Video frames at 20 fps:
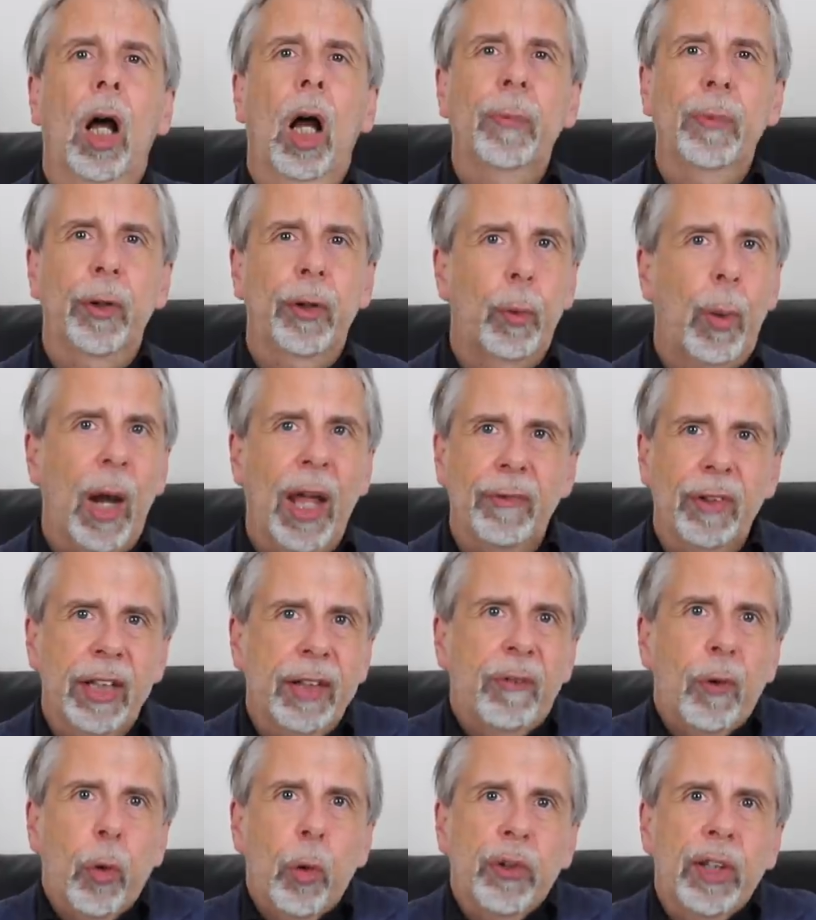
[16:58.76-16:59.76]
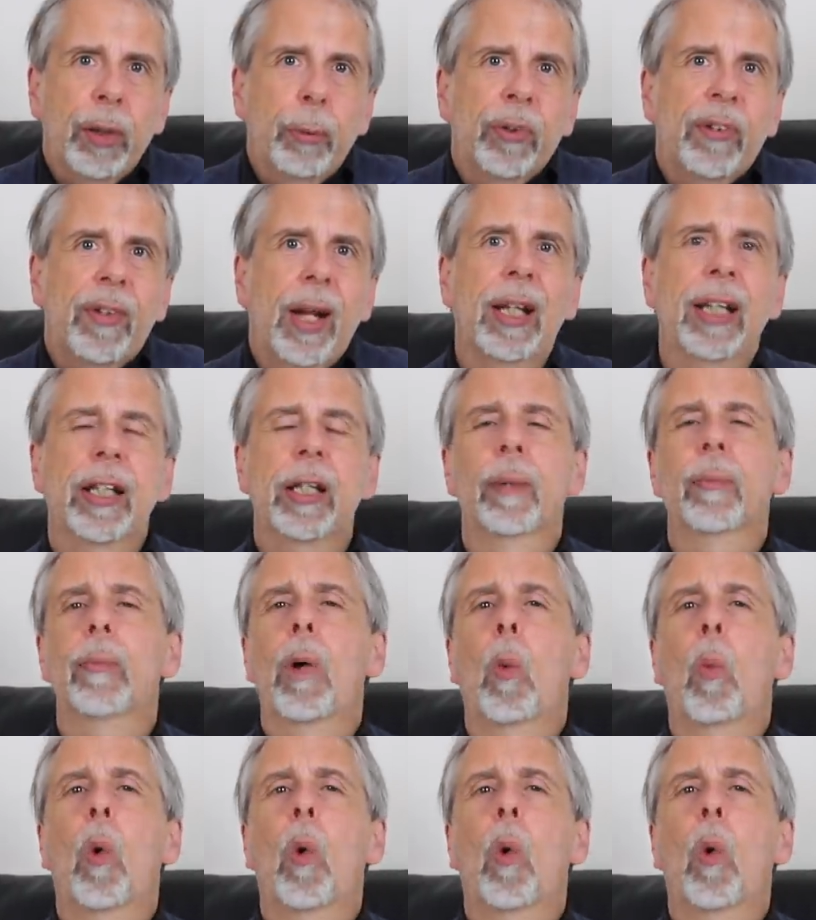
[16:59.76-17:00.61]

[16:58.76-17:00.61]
I'm not aware that he thought he was telling them